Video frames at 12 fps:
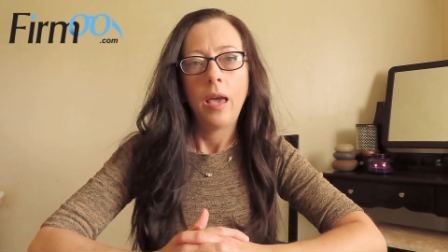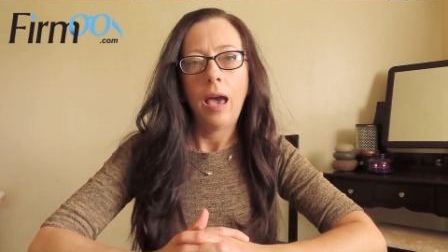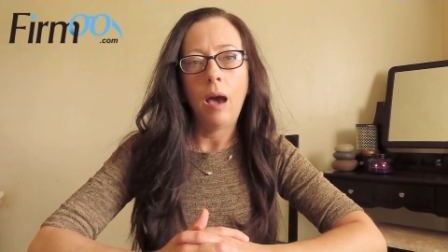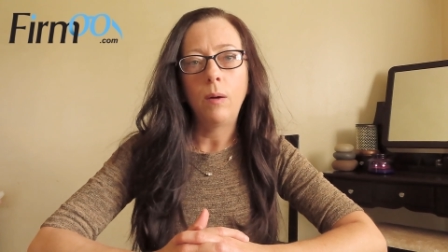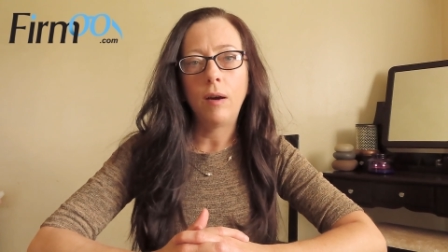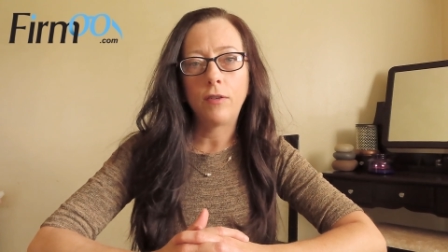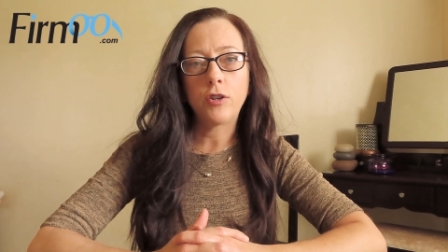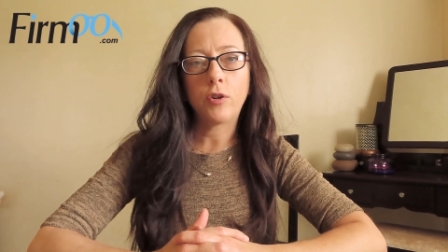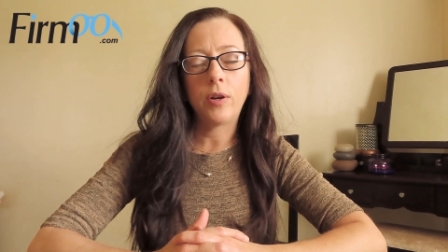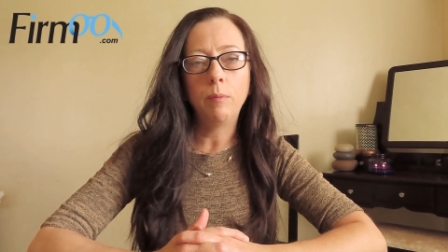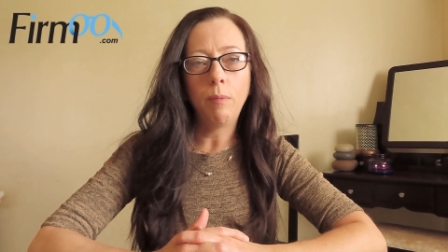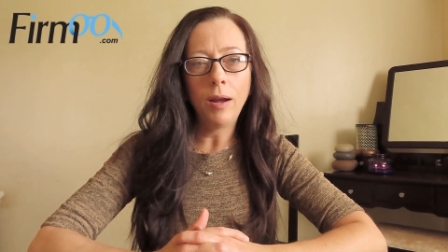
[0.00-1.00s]
However,
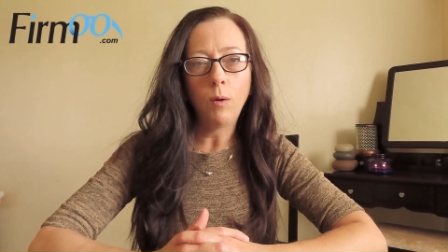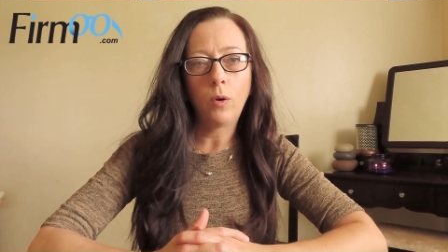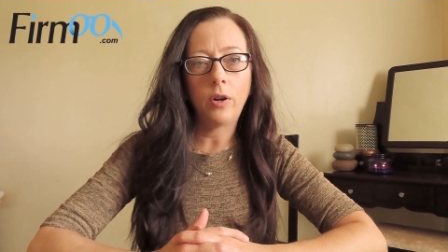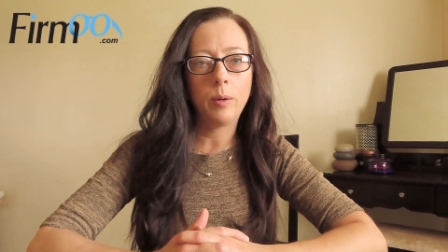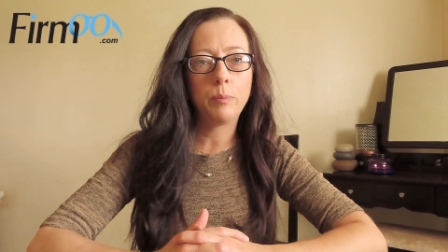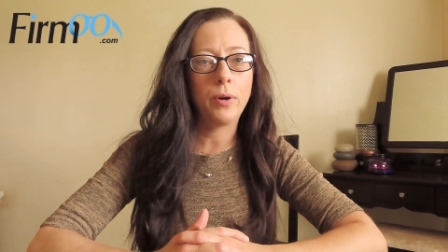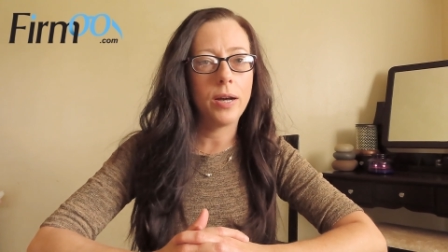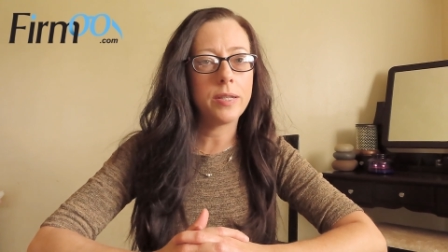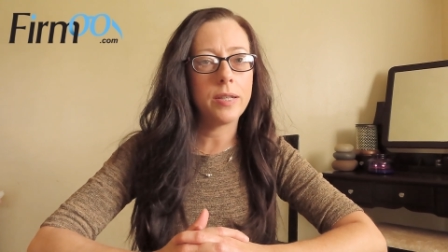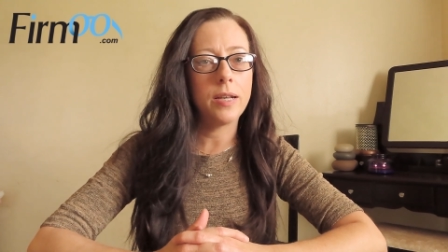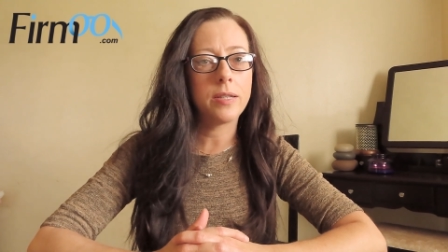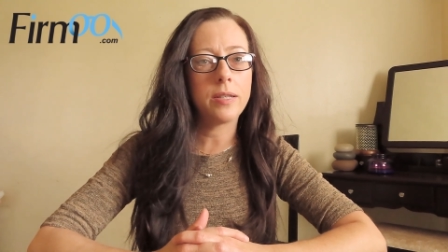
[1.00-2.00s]
during my ordering
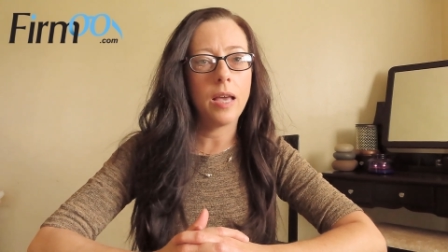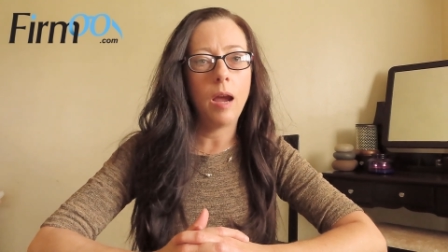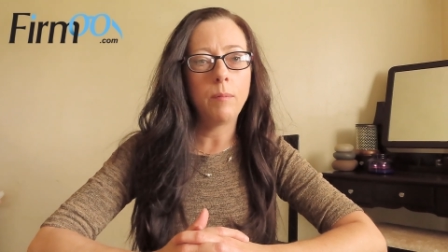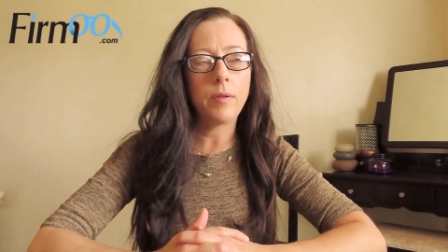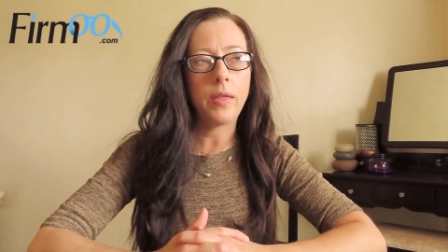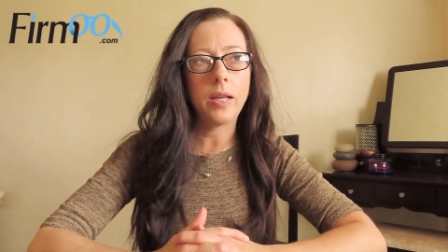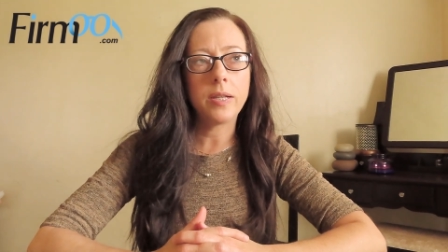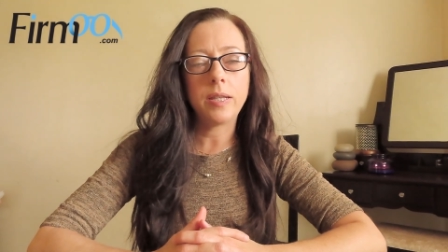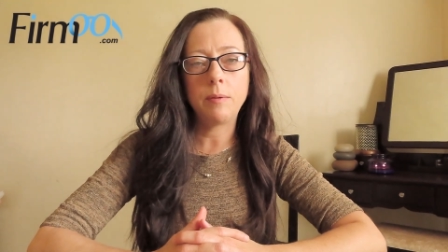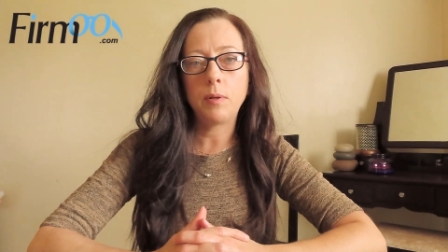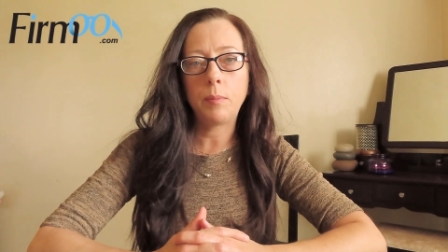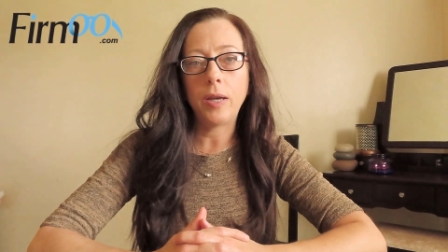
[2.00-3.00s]
process, everything
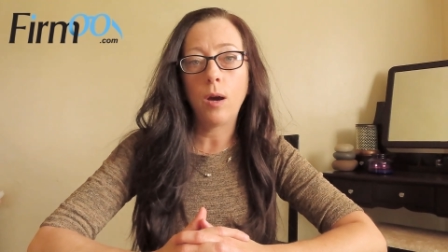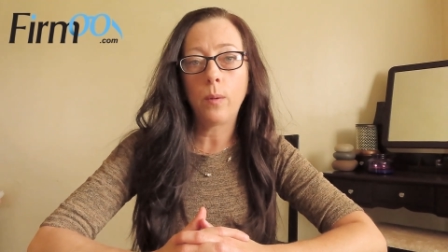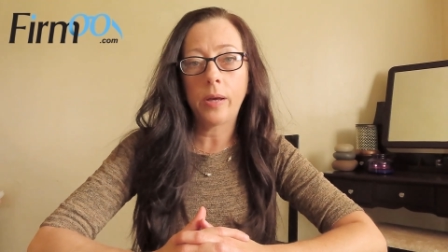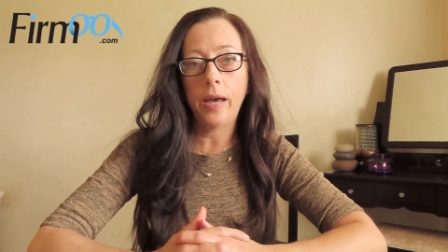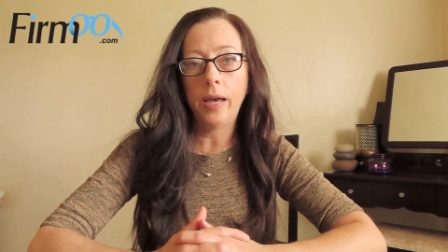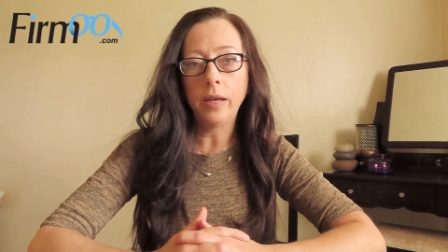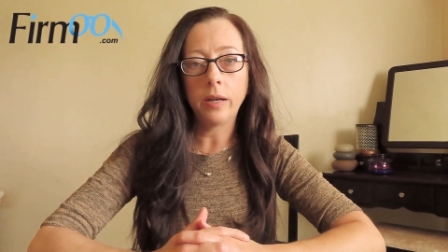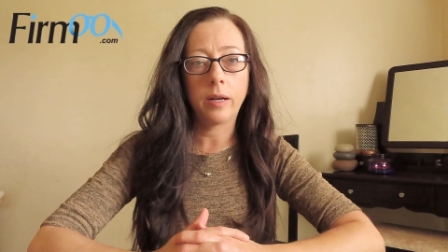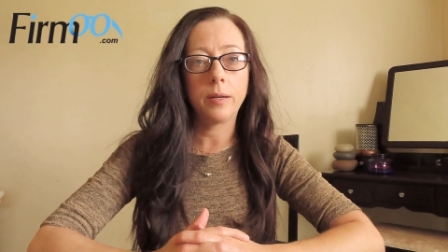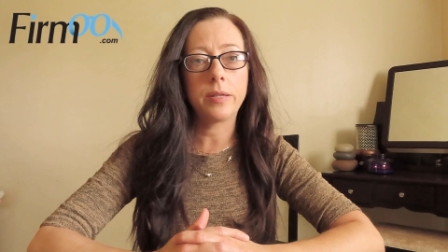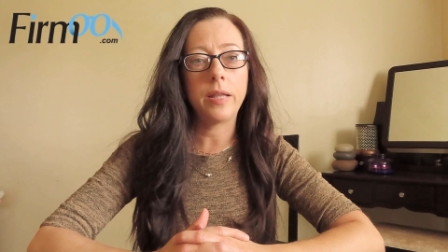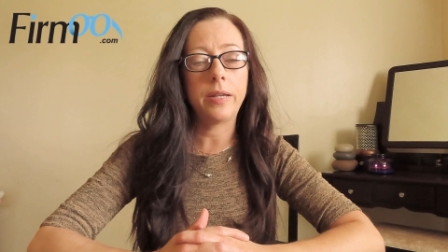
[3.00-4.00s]
seemed to be okay
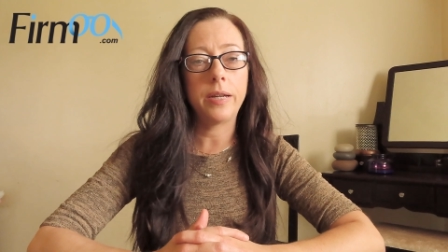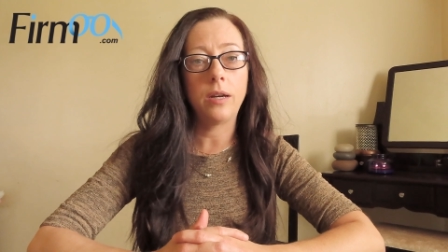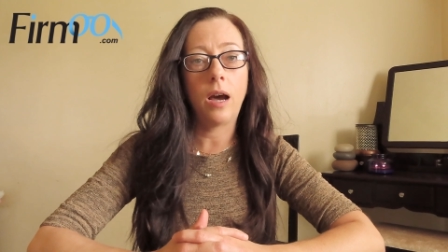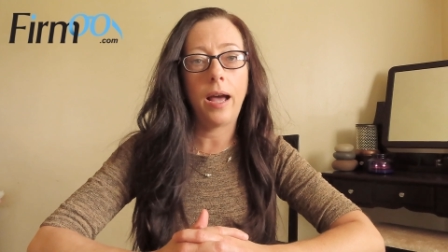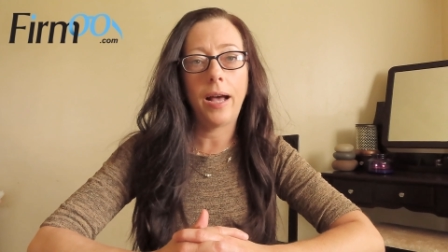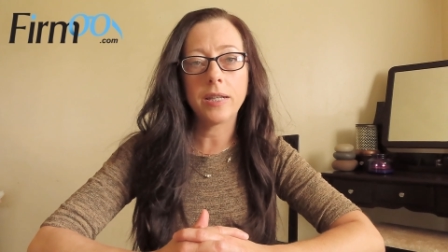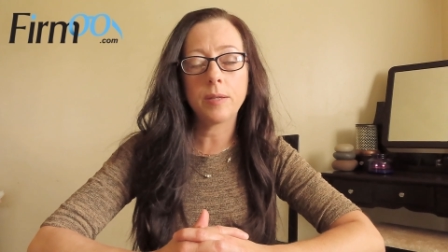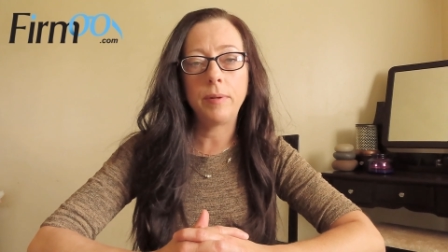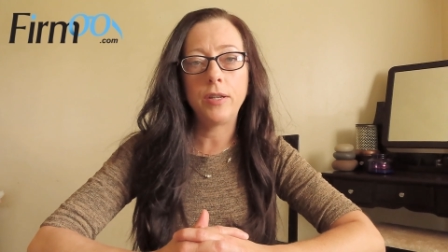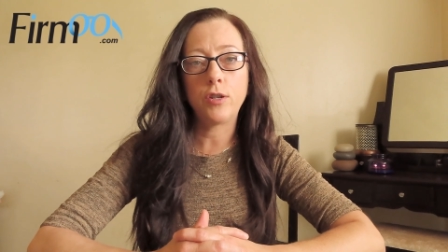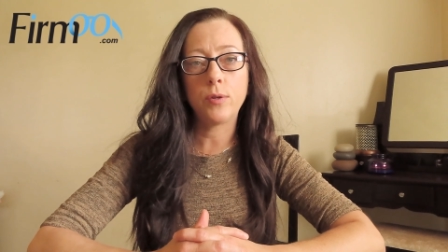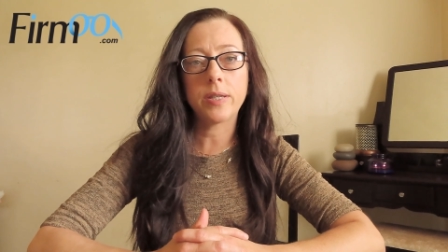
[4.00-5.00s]
because they did not ask
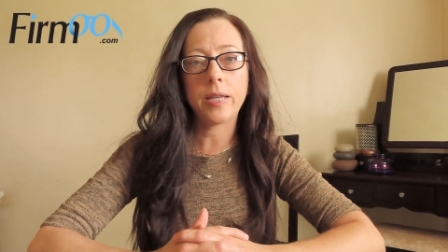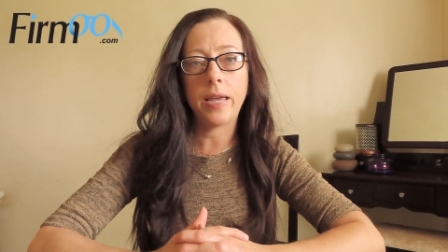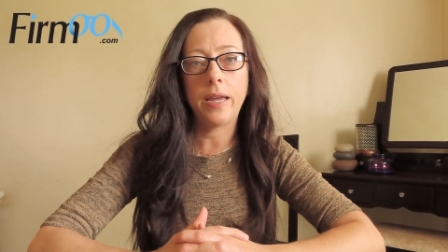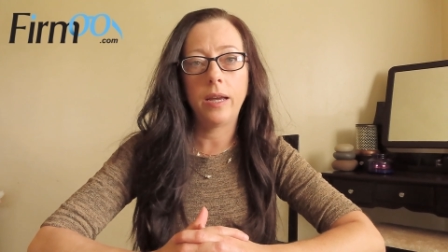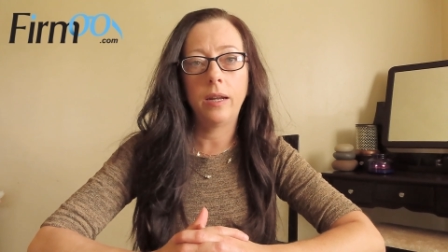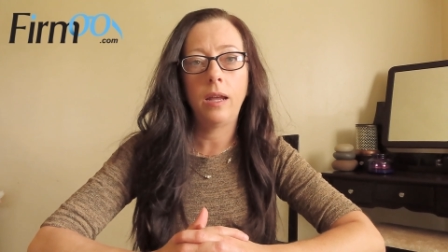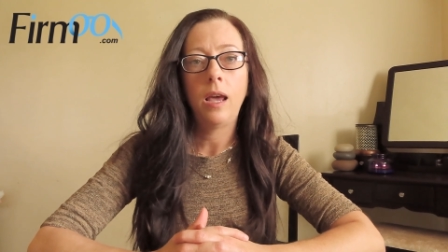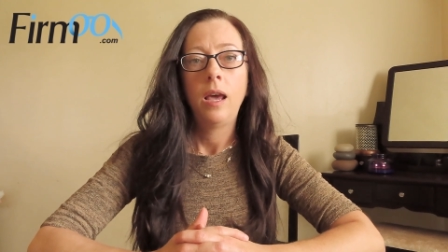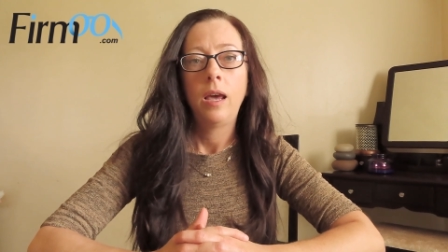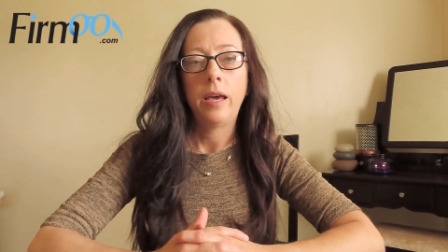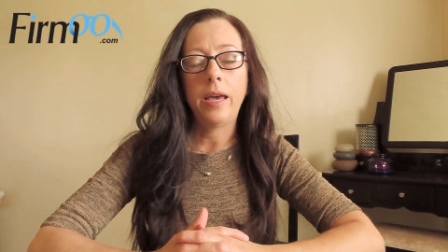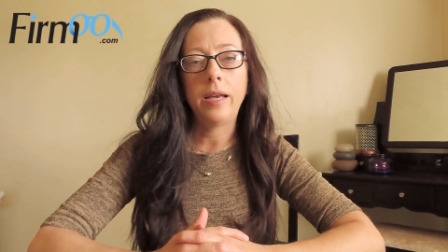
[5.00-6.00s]
me to scan
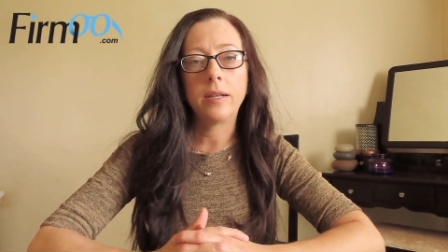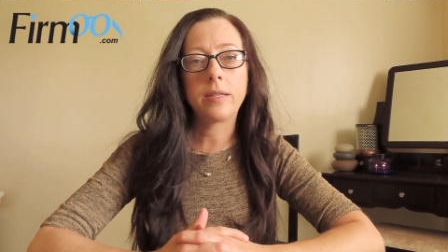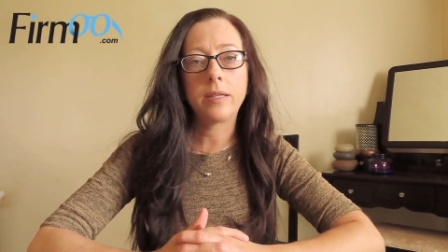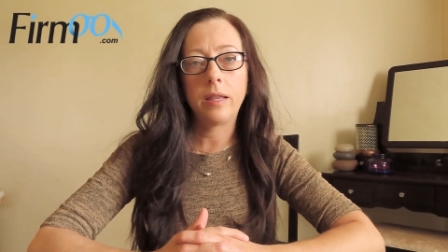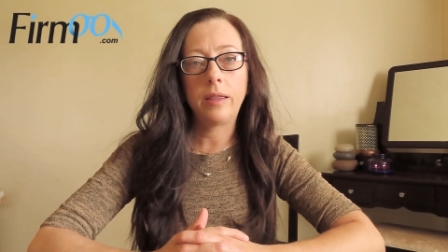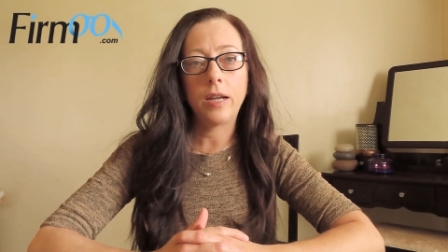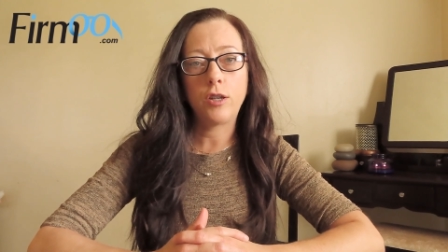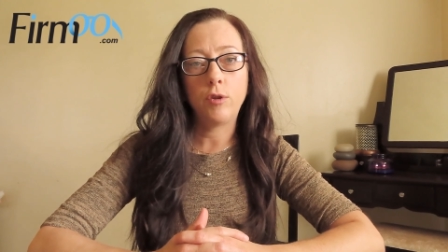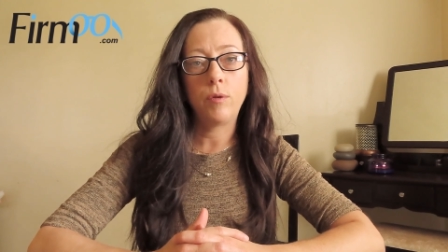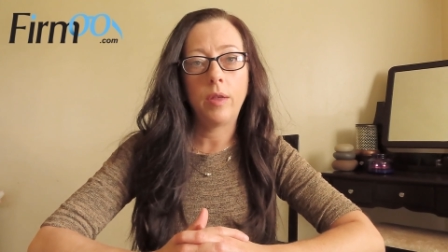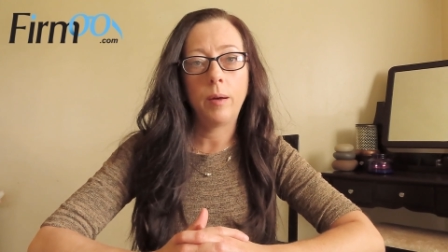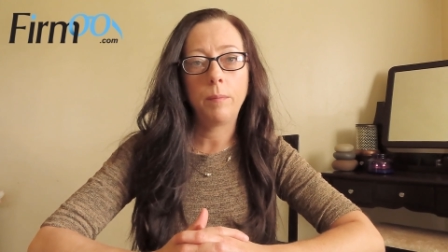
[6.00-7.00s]
and send that
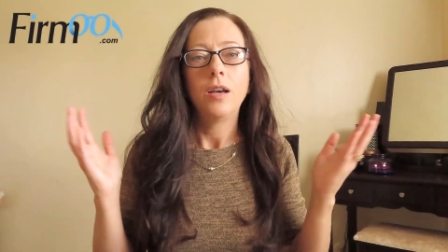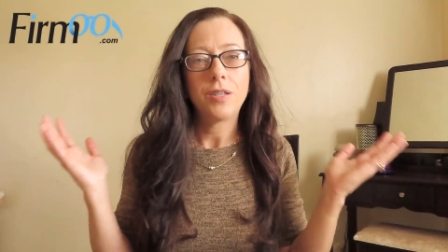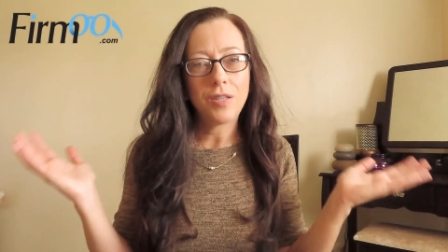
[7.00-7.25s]
to them.